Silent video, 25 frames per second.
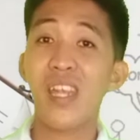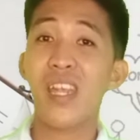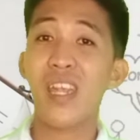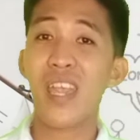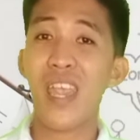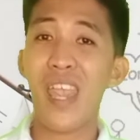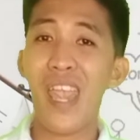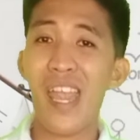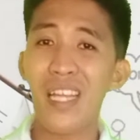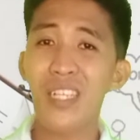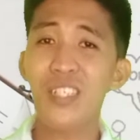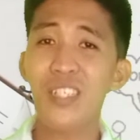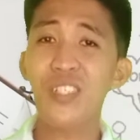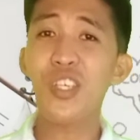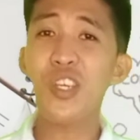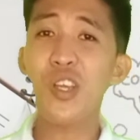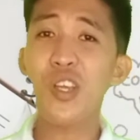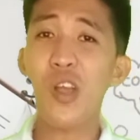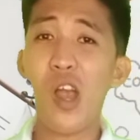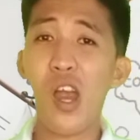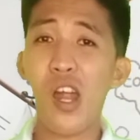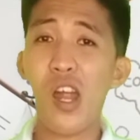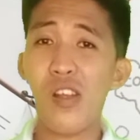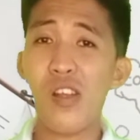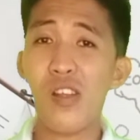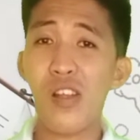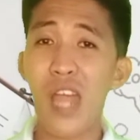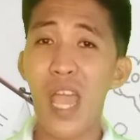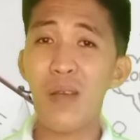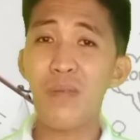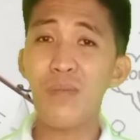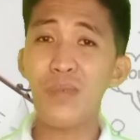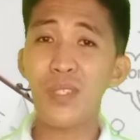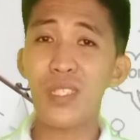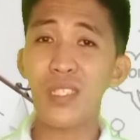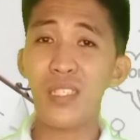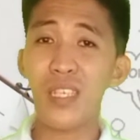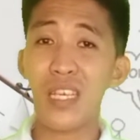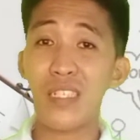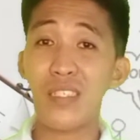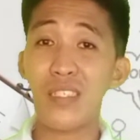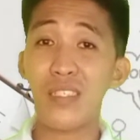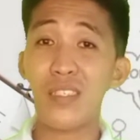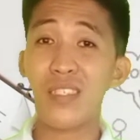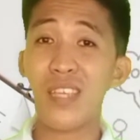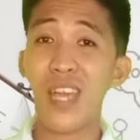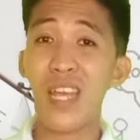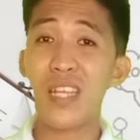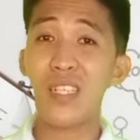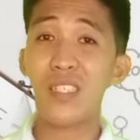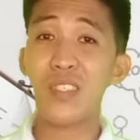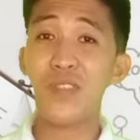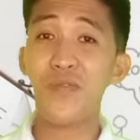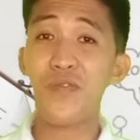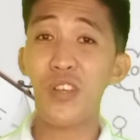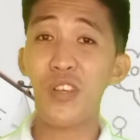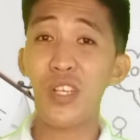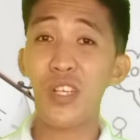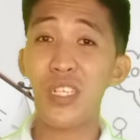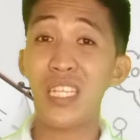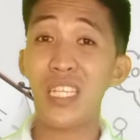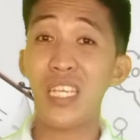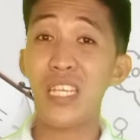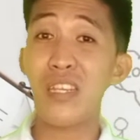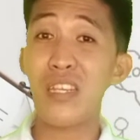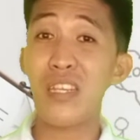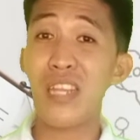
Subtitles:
NDRRMC stands for the